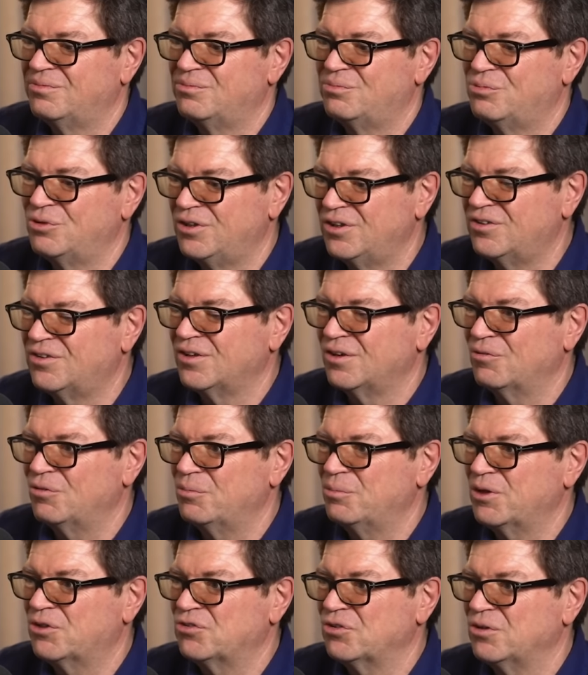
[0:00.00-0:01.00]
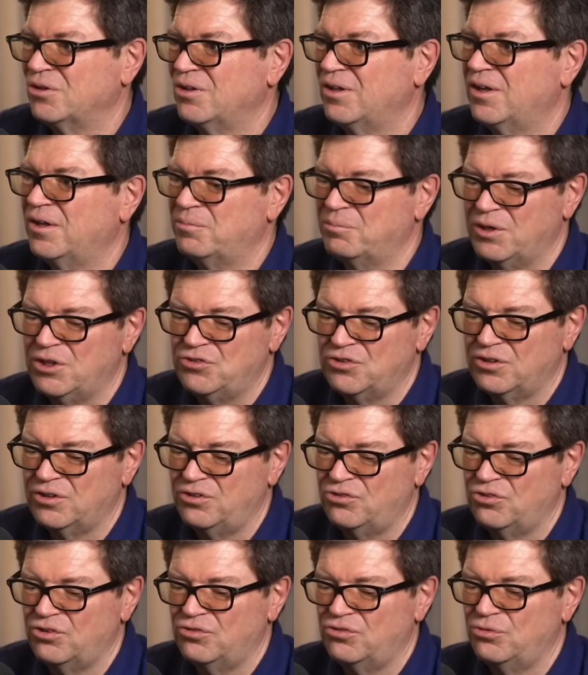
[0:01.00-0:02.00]
predicting every pixel and
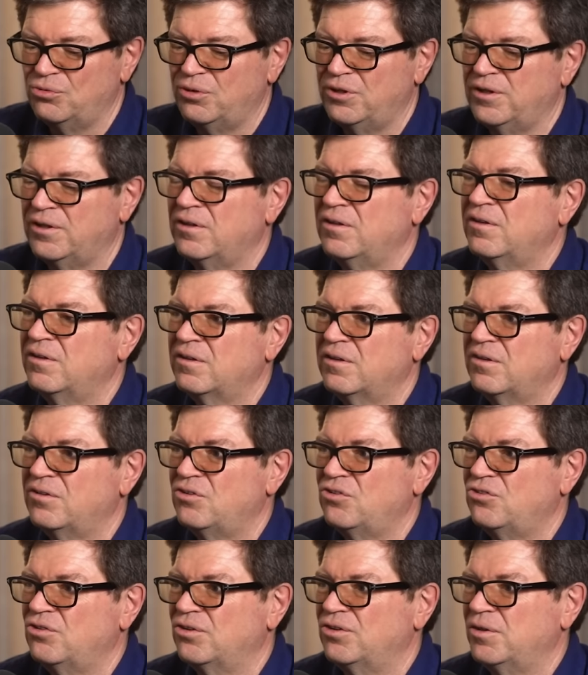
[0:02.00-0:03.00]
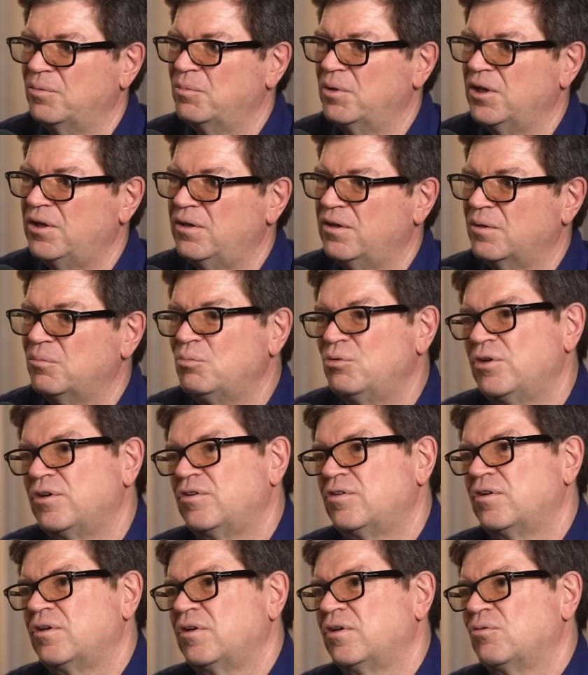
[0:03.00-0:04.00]
basically just doing the joint embedding and
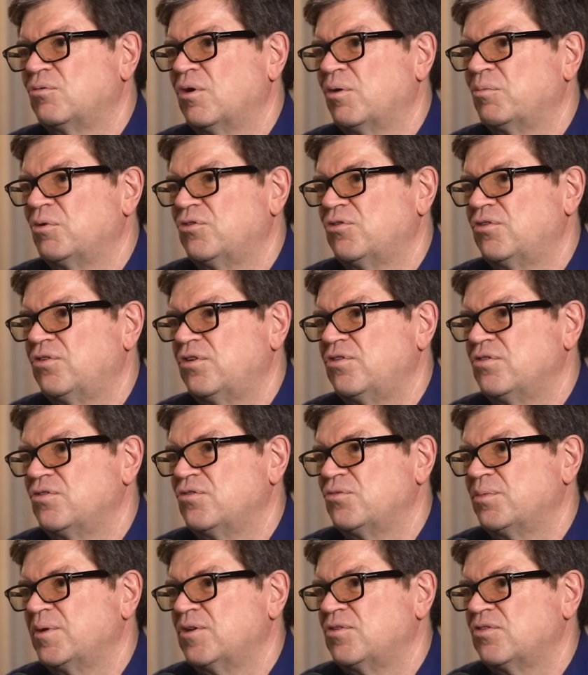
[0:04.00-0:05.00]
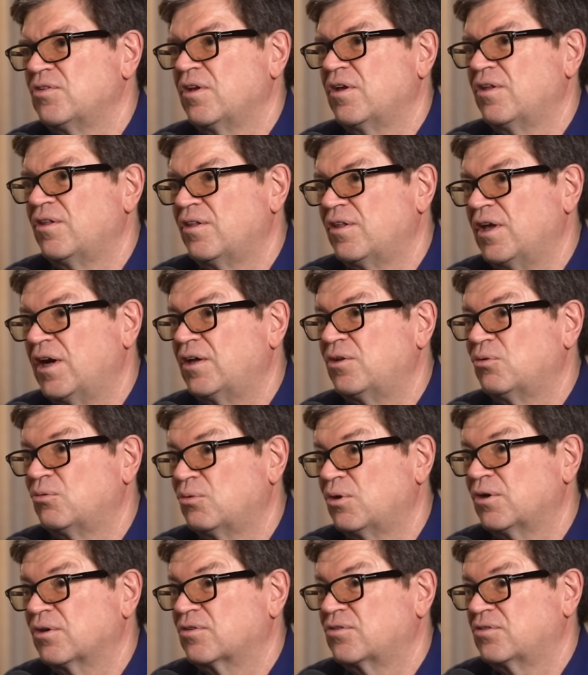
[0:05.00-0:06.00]
predicting in representation space. That
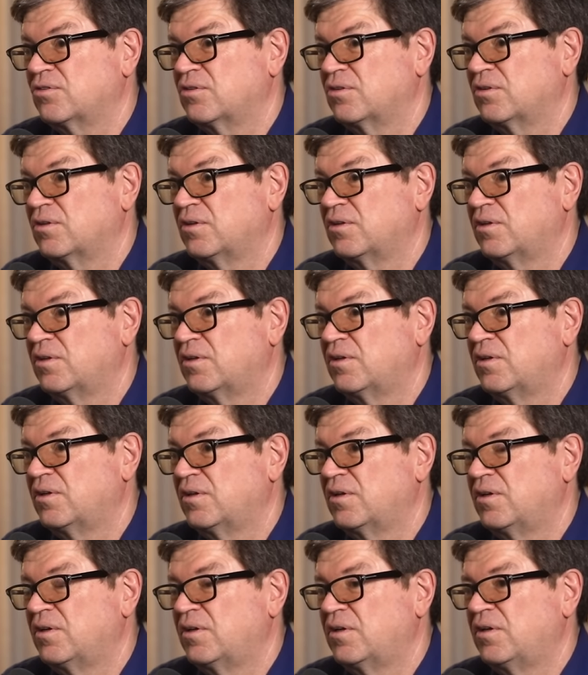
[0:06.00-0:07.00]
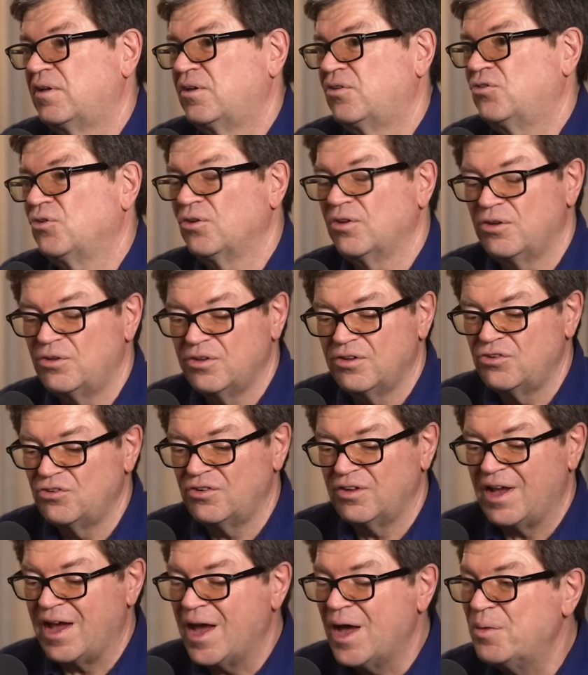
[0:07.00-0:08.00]
works. Mm -hmm. So there's
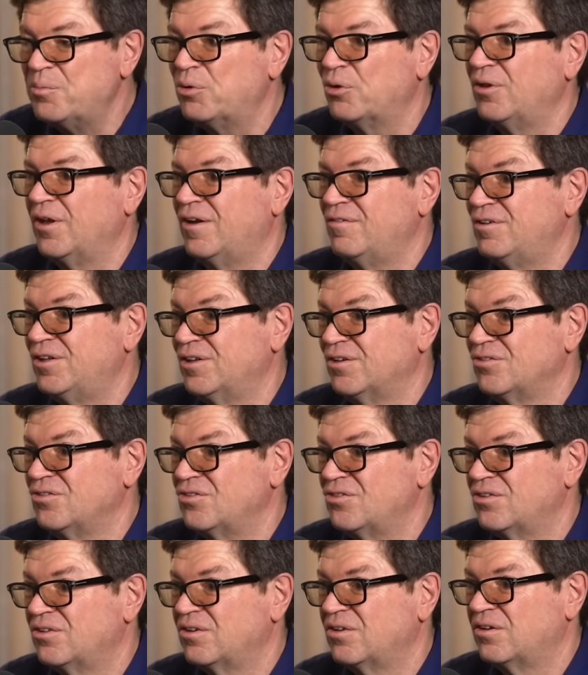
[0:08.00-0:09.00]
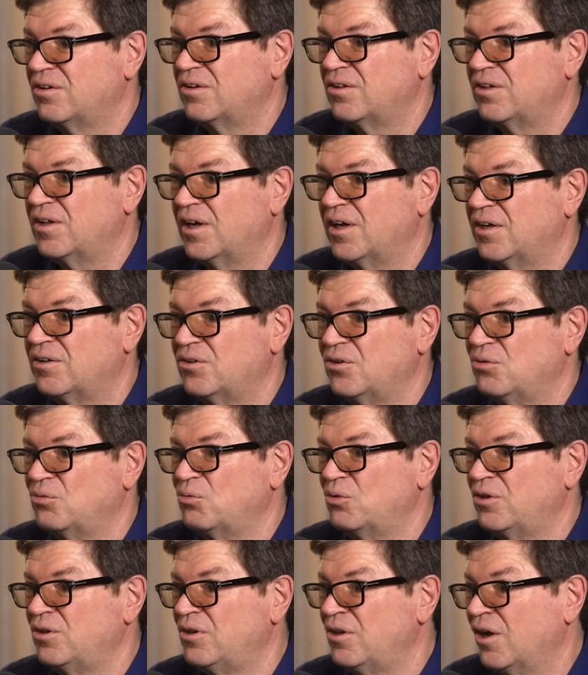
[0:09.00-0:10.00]
ample evidence that
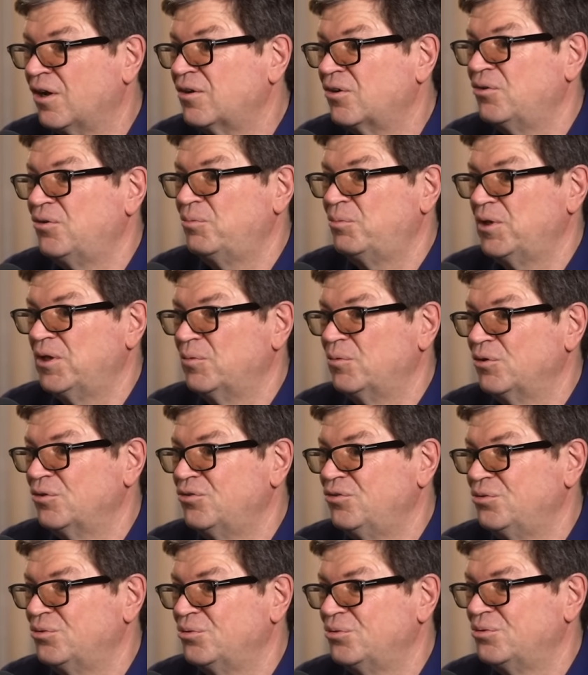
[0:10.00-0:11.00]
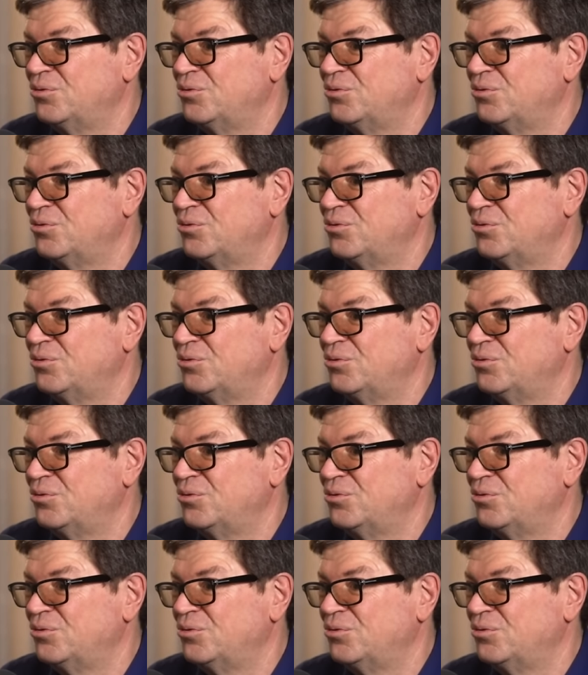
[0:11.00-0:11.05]
we're not going to be able to